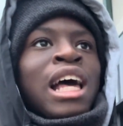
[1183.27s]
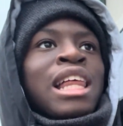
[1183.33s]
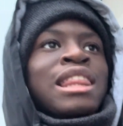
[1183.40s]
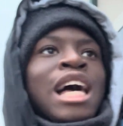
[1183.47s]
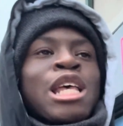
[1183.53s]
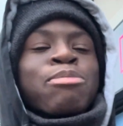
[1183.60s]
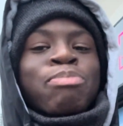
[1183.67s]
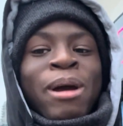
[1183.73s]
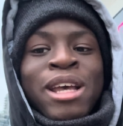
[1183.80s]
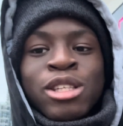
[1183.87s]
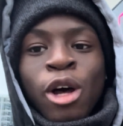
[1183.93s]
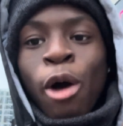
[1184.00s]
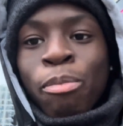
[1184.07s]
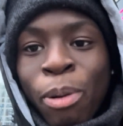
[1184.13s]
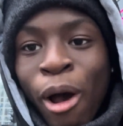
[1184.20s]
That's
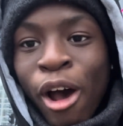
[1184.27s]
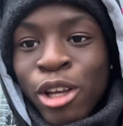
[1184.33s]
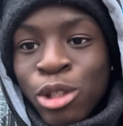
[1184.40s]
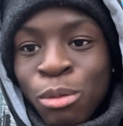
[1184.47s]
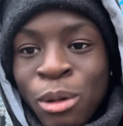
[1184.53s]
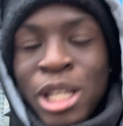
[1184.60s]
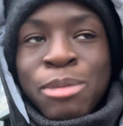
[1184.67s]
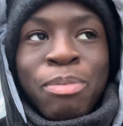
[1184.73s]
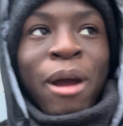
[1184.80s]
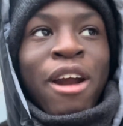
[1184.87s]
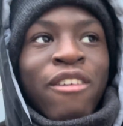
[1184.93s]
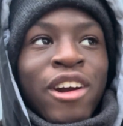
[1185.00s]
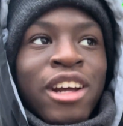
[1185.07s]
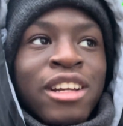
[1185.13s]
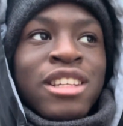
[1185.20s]
based on personal
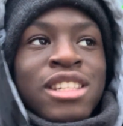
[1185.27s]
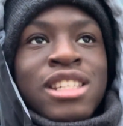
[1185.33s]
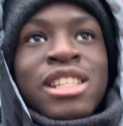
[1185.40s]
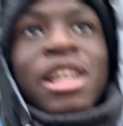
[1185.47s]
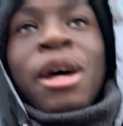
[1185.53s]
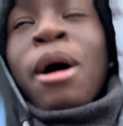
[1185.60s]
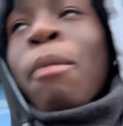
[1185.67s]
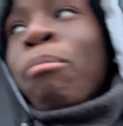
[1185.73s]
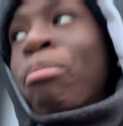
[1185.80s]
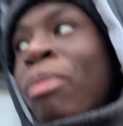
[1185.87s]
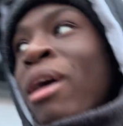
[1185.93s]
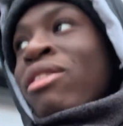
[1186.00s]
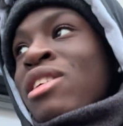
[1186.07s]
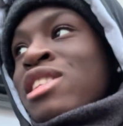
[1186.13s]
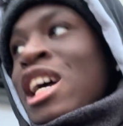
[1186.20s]
experience,
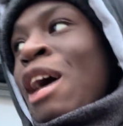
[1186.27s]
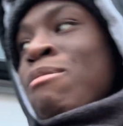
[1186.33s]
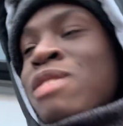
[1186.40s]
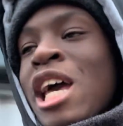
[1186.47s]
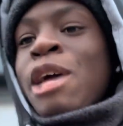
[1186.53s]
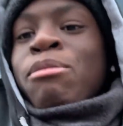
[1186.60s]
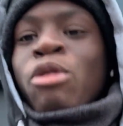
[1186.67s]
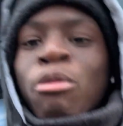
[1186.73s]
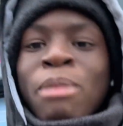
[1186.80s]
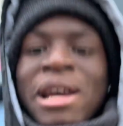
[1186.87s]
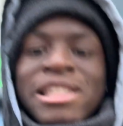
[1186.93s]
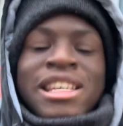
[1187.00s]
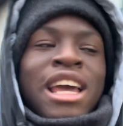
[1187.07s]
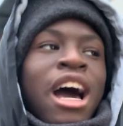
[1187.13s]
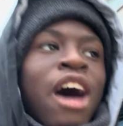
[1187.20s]
but the timetable may
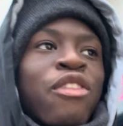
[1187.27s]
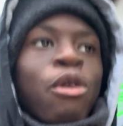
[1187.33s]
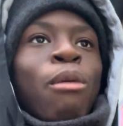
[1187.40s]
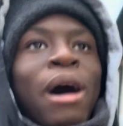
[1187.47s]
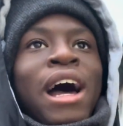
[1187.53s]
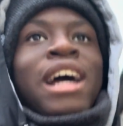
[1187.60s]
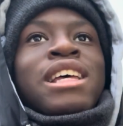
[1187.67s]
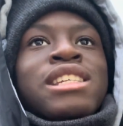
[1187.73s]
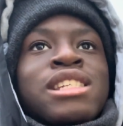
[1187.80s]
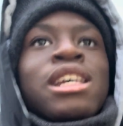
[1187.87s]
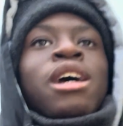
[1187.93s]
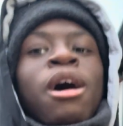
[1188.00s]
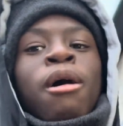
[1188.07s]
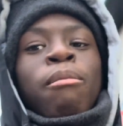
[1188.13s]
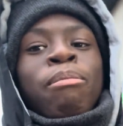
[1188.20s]
say otherwise.
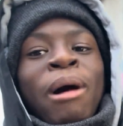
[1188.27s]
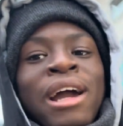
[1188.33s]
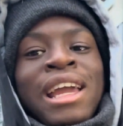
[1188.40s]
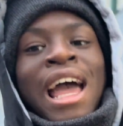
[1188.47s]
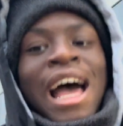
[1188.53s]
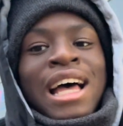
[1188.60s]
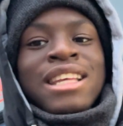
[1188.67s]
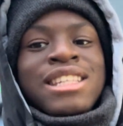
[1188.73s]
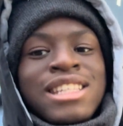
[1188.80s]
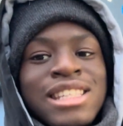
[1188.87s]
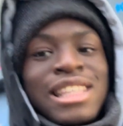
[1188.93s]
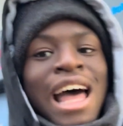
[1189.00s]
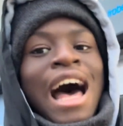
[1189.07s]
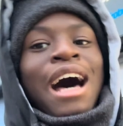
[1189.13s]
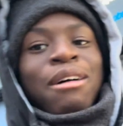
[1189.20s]
But yes,
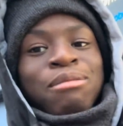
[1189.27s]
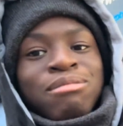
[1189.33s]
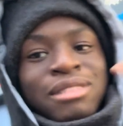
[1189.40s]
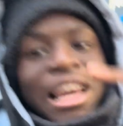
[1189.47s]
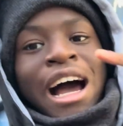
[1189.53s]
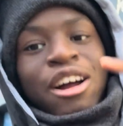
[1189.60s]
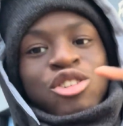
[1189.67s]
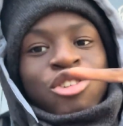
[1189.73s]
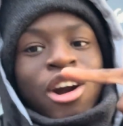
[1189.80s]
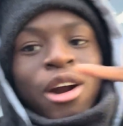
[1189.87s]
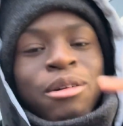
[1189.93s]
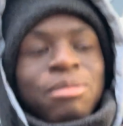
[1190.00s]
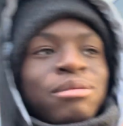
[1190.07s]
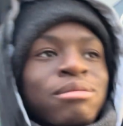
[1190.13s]
now the outro.